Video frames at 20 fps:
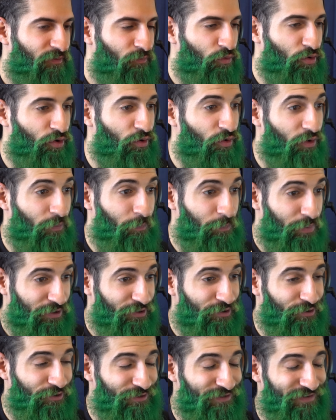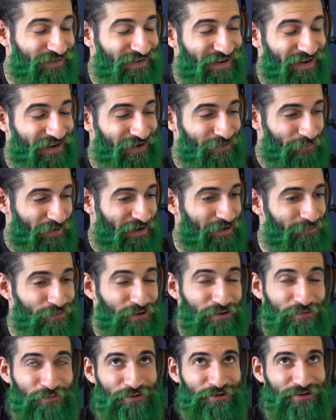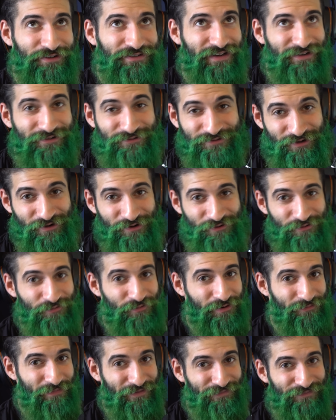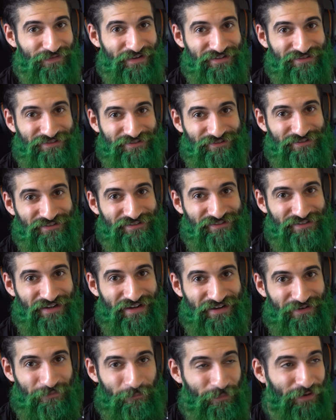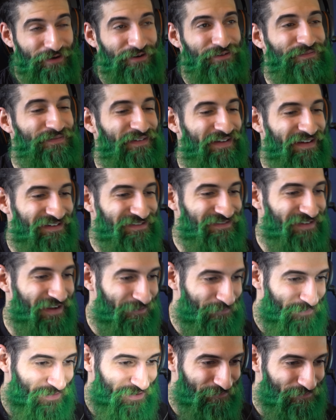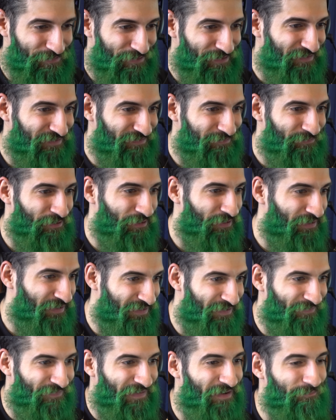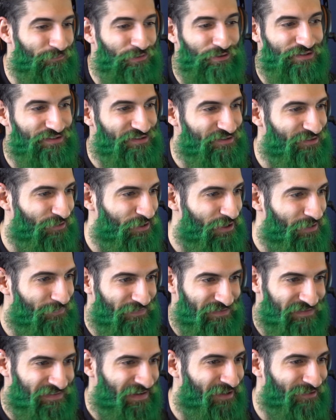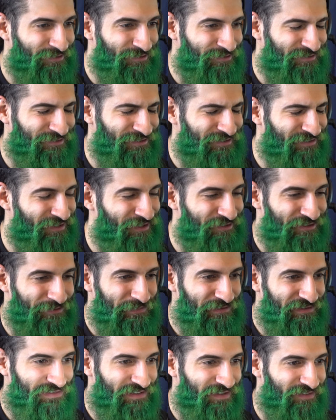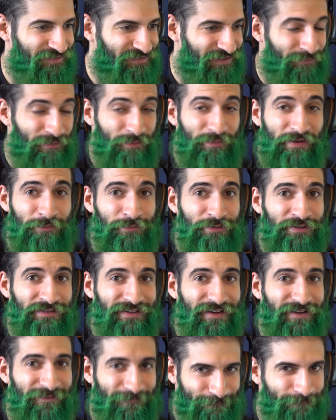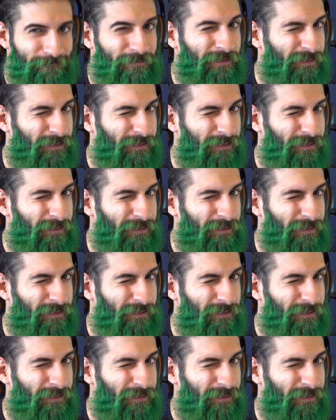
Well, beard and man bun work. I don't know what my face looks like, bare faced and man bun. But if I build a scruff, it's gotta look good, one hundred percent. I'm a man bun guy.